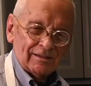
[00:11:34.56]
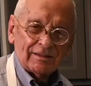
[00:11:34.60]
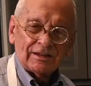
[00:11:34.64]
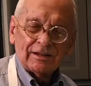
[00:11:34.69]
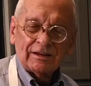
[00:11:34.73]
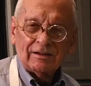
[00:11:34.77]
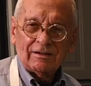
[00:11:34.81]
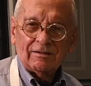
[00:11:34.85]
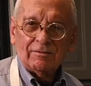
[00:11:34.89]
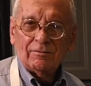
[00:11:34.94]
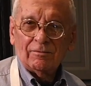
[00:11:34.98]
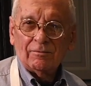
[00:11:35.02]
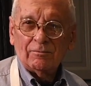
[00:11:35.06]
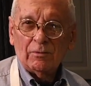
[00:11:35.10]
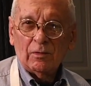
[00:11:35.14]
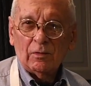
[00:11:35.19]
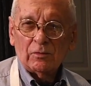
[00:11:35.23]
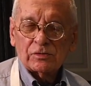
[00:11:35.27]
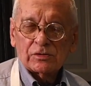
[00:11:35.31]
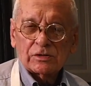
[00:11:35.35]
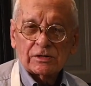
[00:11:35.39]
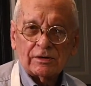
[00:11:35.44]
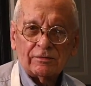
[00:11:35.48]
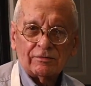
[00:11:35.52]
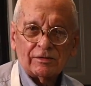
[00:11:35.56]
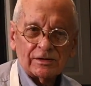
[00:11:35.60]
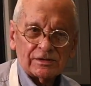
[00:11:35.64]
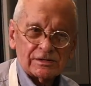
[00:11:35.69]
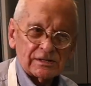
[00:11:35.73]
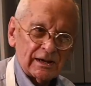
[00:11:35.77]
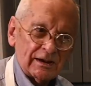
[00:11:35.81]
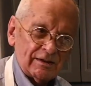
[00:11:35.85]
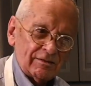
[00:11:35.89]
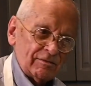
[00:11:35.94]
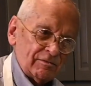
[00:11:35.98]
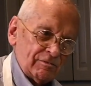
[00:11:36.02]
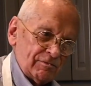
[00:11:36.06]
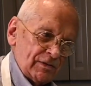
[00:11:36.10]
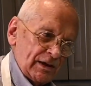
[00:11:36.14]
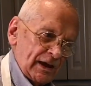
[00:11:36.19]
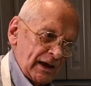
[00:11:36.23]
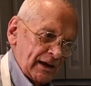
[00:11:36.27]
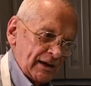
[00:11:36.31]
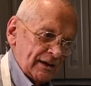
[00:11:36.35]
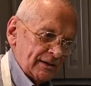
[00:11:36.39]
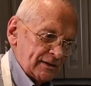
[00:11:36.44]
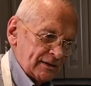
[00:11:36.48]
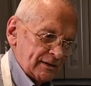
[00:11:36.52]
think most of us have
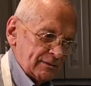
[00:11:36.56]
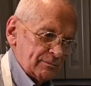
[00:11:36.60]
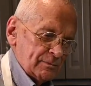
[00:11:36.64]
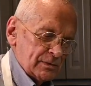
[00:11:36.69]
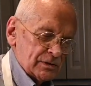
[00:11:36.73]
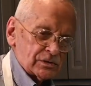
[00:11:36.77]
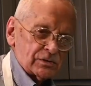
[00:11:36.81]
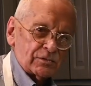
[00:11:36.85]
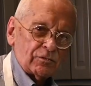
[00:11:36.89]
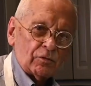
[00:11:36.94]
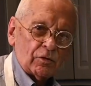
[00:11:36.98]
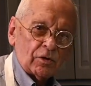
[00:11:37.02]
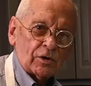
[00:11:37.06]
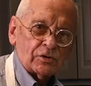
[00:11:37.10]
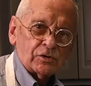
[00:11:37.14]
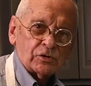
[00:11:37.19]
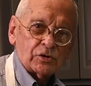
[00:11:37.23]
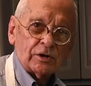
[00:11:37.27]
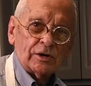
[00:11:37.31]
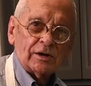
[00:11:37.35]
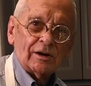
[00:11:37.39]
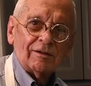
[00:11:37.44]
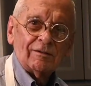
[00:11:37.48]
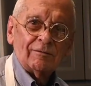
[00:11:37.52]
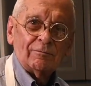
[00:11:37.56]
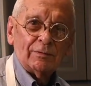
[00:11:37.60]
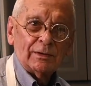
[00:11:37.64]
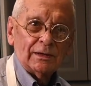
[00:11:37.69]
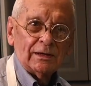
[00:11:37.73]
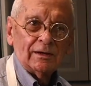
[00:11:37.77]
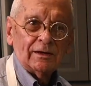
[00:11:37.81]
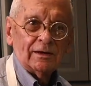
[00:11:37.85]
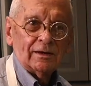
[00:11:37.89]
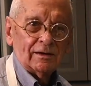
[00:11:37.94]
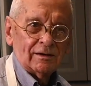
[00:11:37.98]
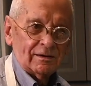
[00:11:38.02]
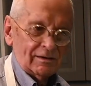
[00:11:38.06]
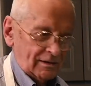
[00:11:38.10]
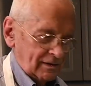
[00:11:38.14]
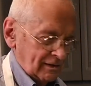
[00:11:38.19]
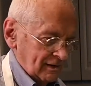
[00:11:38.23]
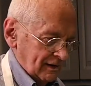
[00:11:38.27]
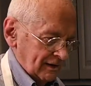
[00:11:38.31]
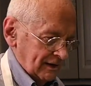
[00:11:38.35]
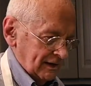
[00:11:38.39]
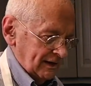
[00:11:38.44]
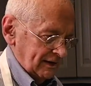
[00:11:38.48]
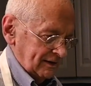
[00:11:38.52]
had the misfortune of being
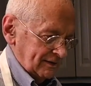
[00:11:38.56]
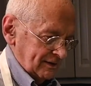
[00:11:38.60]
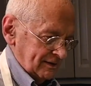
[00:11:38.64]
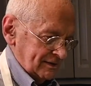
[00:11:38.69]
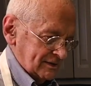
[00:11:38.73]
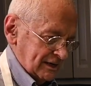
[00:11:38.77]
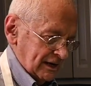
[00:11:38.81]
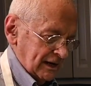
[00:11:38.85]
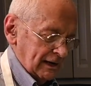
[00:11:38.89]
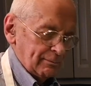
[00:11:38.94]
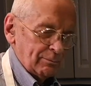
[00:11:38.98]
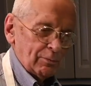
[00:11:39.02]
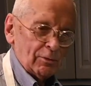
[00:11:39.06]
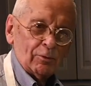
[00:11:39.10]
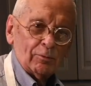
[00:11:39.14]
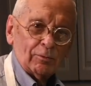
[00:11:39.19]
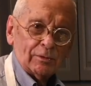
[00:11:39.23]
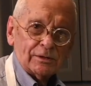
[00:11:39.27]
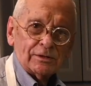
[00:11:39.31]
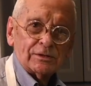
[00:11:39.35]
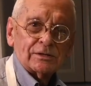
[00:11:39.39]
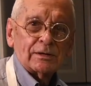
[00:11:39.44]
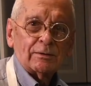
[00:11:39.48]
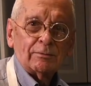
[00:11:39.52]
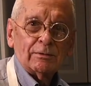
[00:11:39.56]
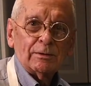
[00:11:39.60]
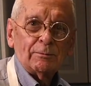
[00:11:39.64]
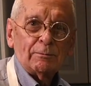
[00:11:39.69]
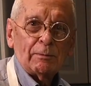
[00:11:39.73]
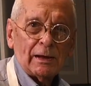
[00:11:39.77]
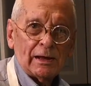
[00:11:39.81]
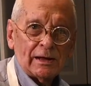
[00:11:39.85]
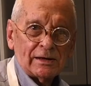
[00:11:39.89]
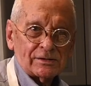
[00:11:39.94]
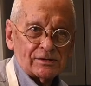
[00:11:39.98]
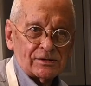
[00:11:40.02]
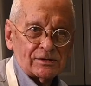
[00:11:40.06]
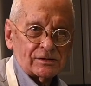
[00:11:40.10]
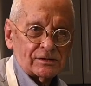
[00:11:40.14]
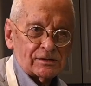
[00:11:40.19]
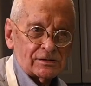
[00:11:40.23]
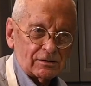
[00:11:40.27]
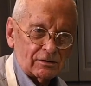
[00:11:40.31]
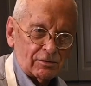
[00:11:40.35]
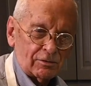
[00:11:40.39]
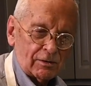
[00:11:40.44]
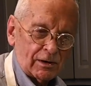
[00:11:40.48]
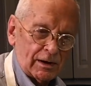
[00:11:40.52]
at a table when somebody passes
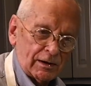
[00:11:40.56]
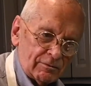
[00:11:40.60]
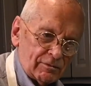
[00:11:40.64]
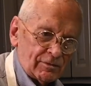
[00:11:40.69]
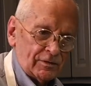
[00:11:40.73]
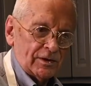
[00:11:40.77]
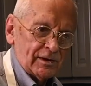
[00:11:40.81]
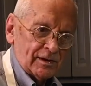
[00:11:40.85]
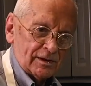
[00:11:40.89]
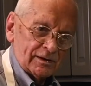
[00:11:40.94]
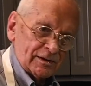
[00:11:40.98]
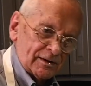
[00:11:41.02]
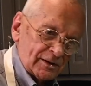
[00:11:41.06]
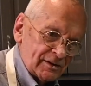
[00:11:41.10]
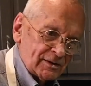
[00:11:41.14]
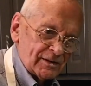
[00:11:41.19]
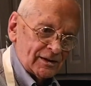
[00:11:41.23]
the gravy and